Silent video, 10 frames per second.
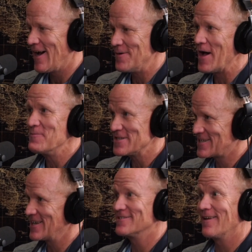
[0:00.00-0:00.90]
I mean, I miss
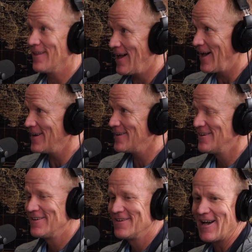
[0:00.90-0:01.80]
kids a lot.
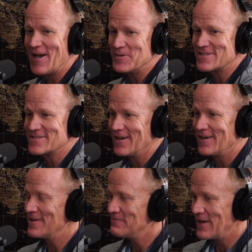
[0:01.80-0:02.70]
I miss
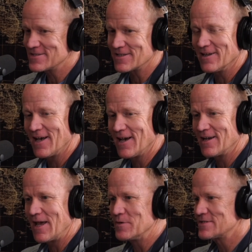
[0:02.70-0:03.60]
the events a lot.
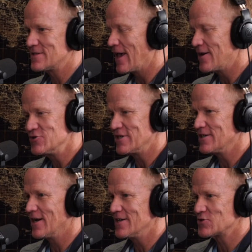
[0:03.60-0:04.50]
I miss the energy in the
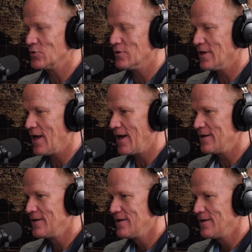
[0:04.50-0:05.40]
high school a
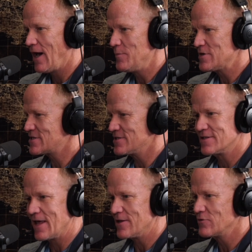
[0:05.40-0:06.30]
lot. I miss just
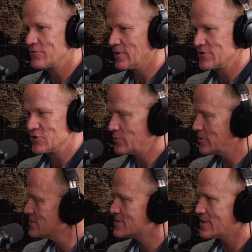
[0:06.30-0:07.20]
that youthful
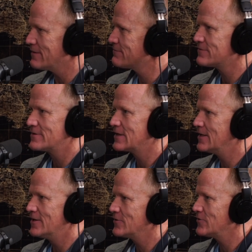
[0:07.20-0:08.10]
exuberance stuff, you
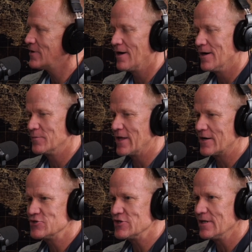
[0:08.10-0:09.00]
know, the
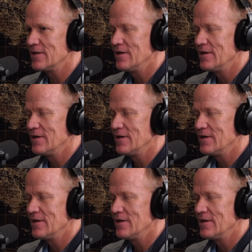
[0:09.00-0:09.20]
energy.